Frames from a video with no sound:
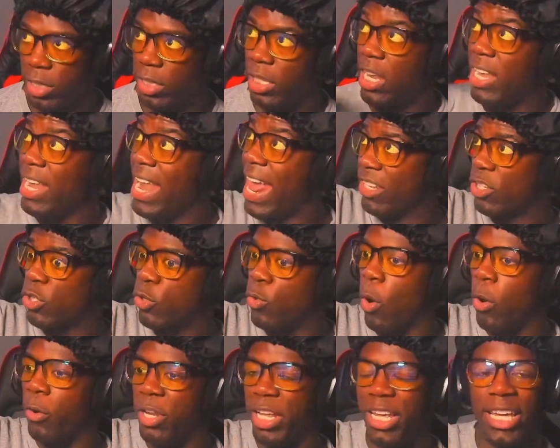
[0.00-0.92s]
The next
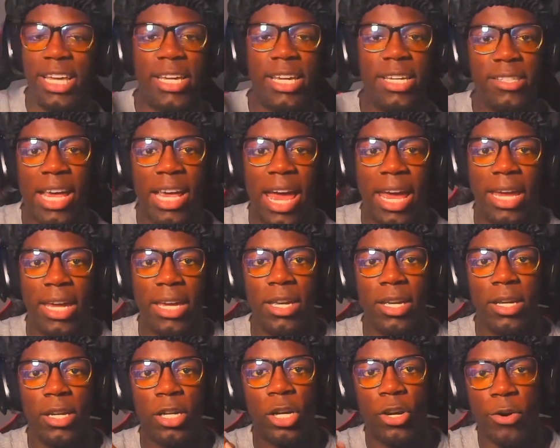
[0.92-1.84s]
quota is,
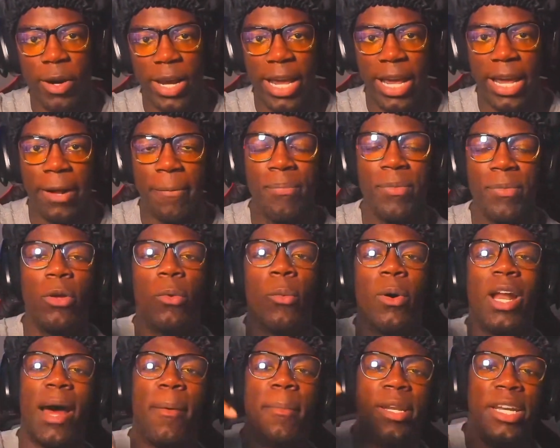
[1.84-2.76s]
hey, Craig,
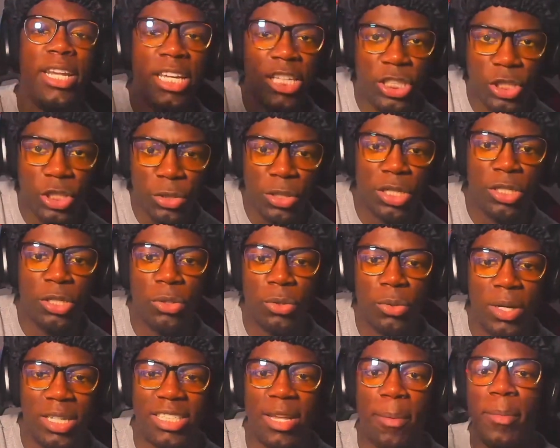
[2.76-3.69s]
what I'm gonna need you to
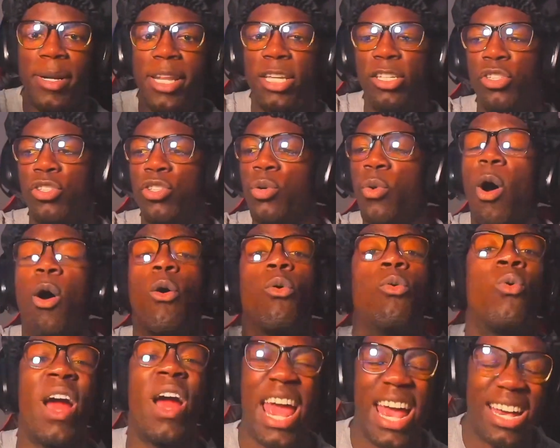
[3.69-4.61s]
do is I'm gonna need you to
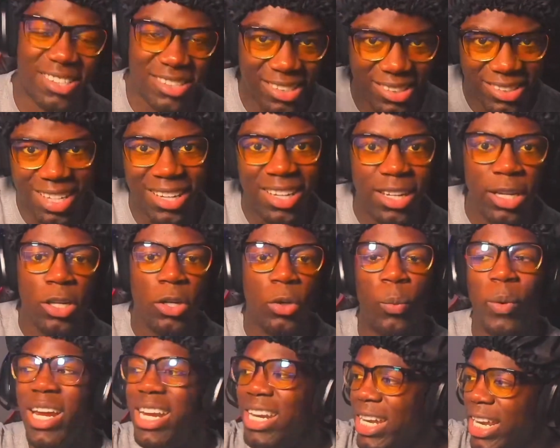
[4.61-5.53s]
arrest.
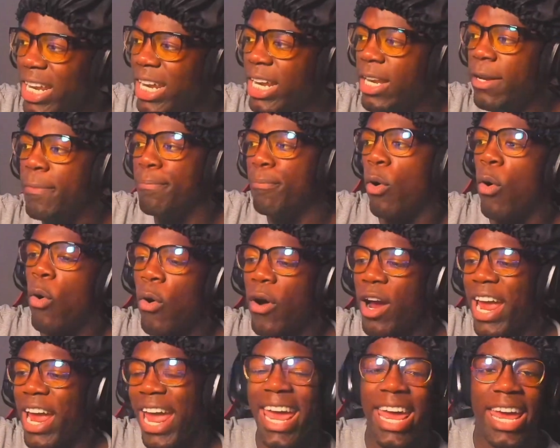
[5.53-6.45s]
We need
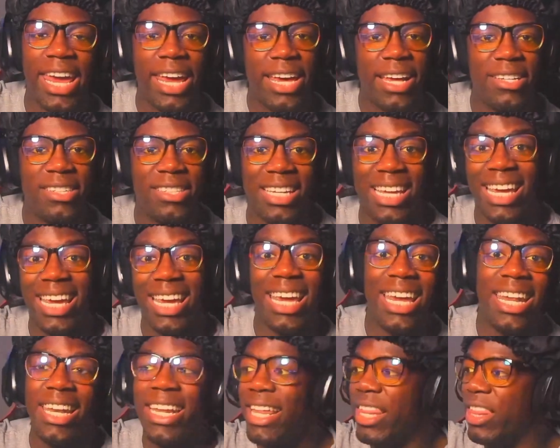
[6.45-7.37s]
more heads
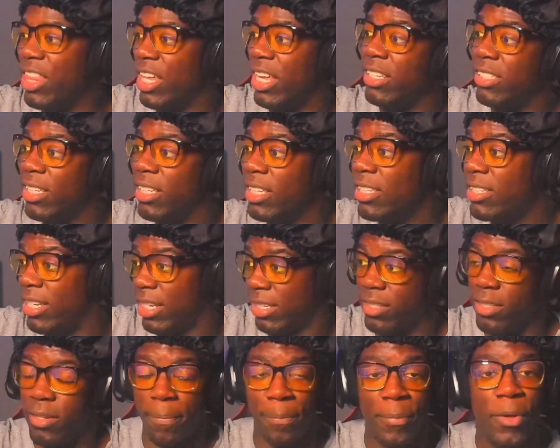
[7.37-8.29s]
in this
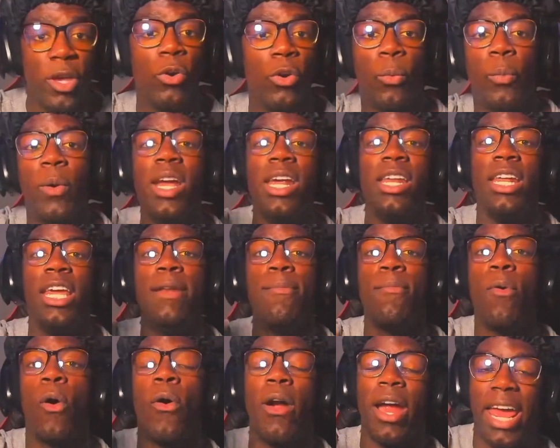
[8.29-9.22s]
system. We
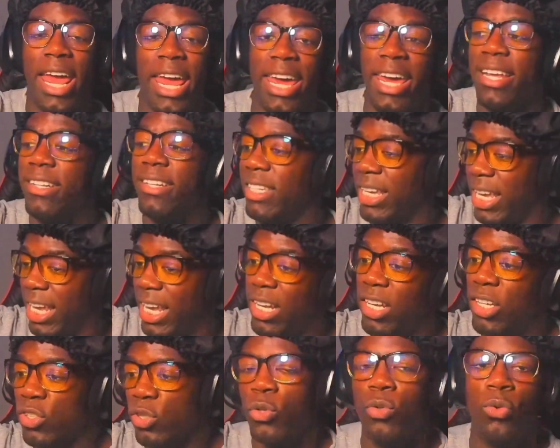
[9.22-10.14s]
need more heads
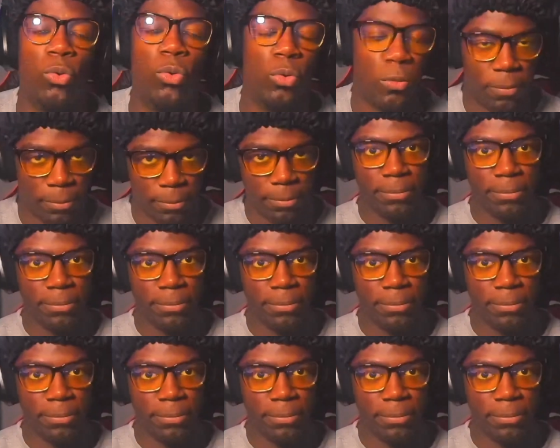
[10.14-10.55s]
in the school.